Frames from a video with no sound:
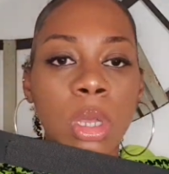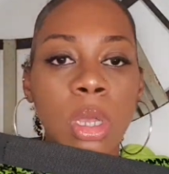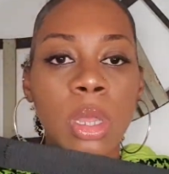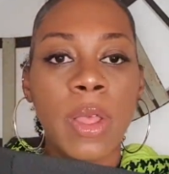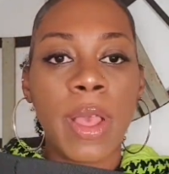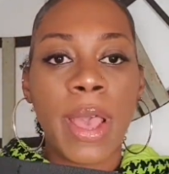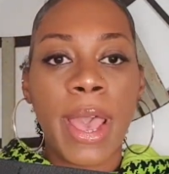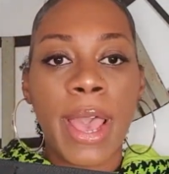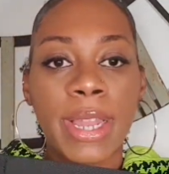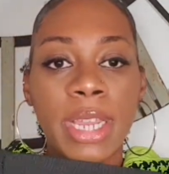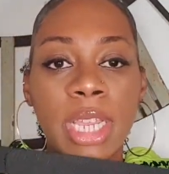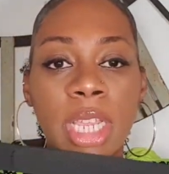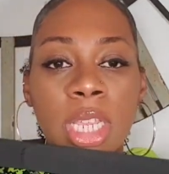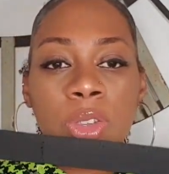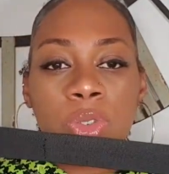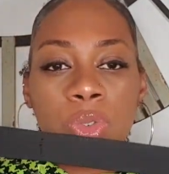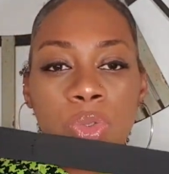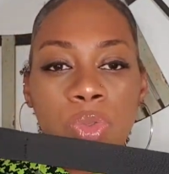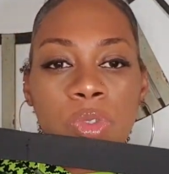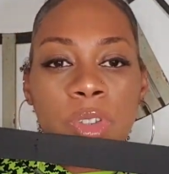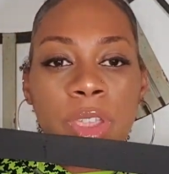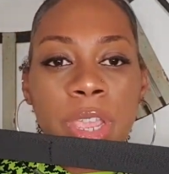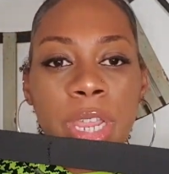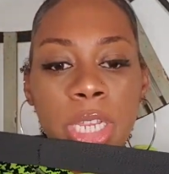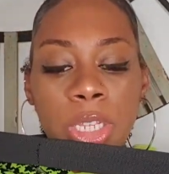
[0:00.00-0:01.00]
and it is
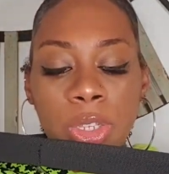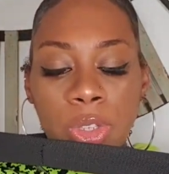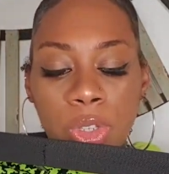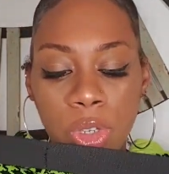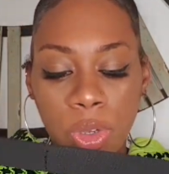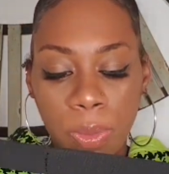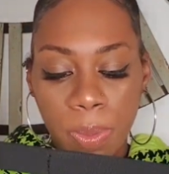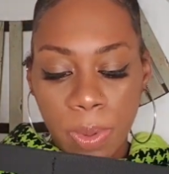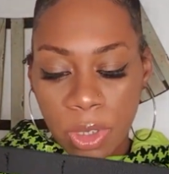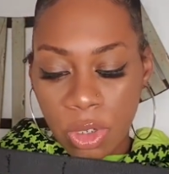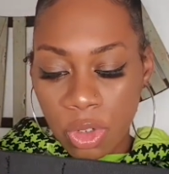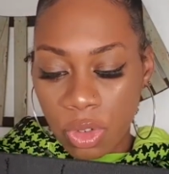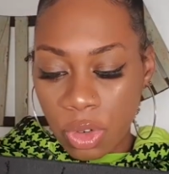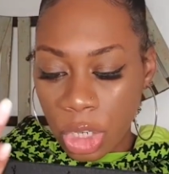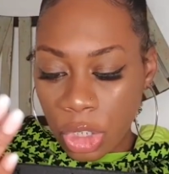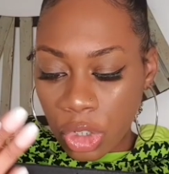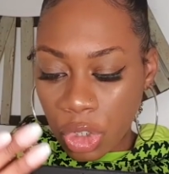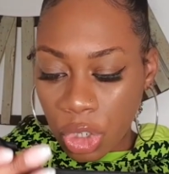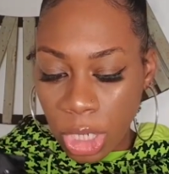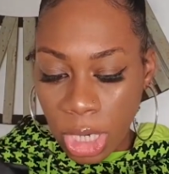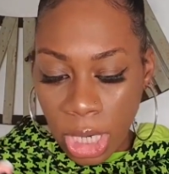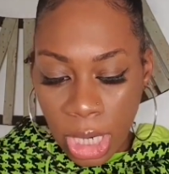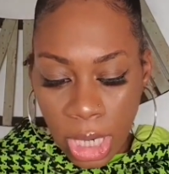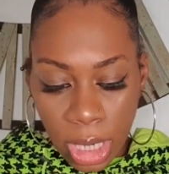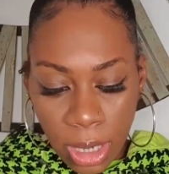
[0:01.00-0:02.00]
really super
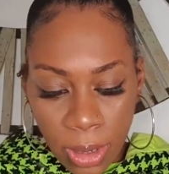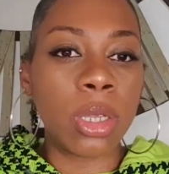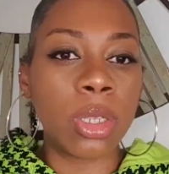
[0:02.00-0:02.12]
stretchy.